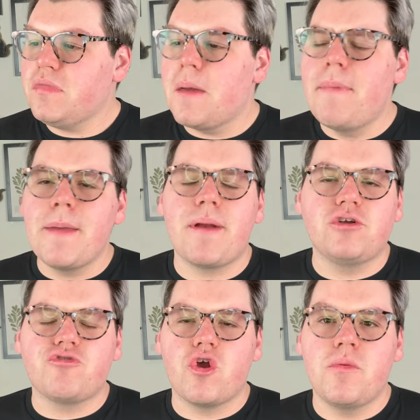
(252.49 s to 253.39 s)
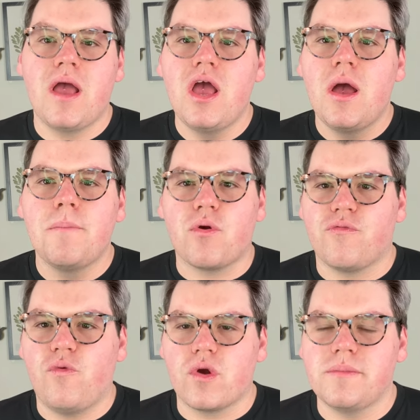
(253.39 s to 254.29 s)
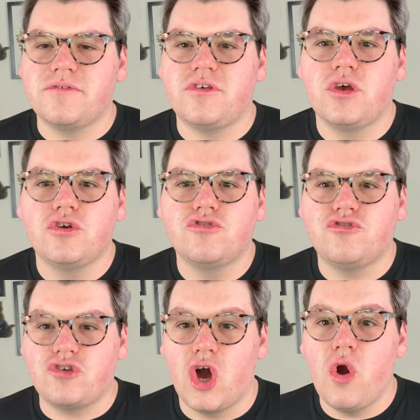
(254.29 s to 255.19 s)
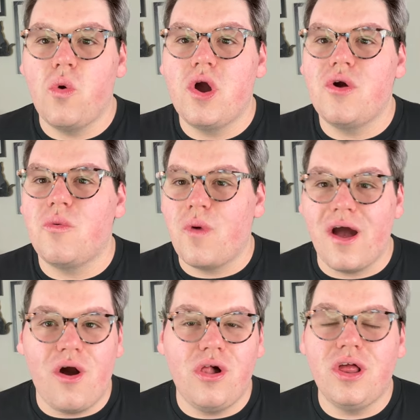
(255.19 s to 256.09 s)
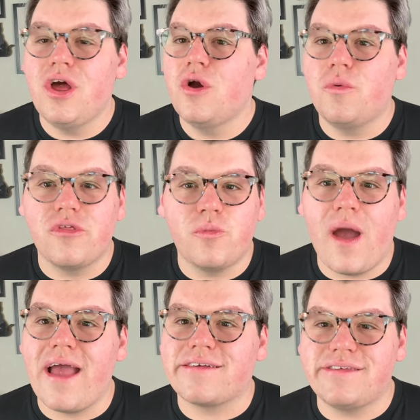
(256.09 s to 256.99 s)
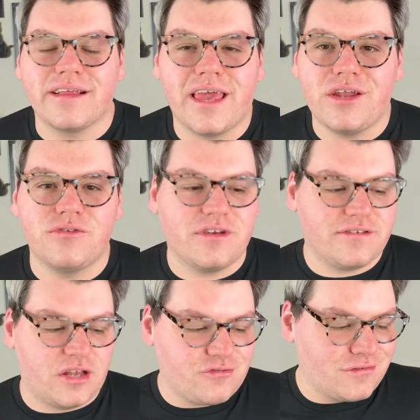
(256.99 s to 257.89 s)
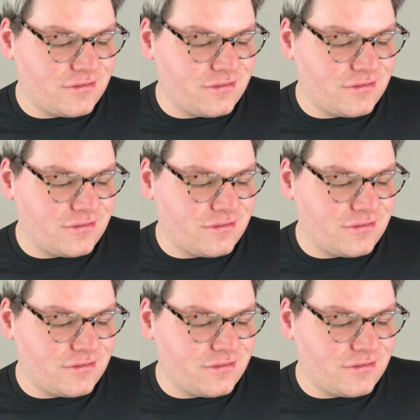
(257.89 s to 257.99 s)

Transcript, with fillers: My bedroom performs so well with wax and candles, etc.